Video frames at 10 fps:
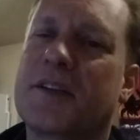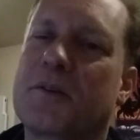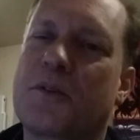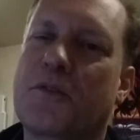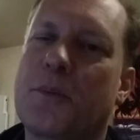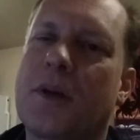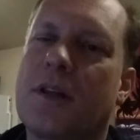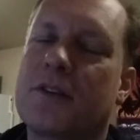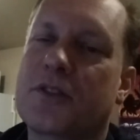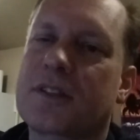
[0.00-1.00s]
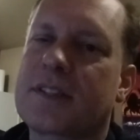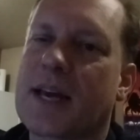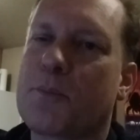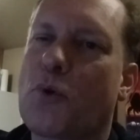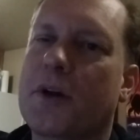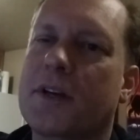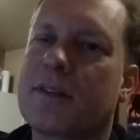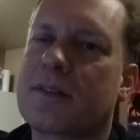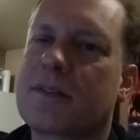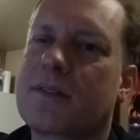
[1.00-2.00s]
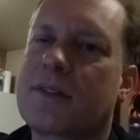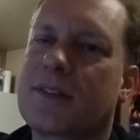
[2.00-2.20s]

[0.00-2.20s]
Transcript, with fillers: you know, from a logic standpoint, is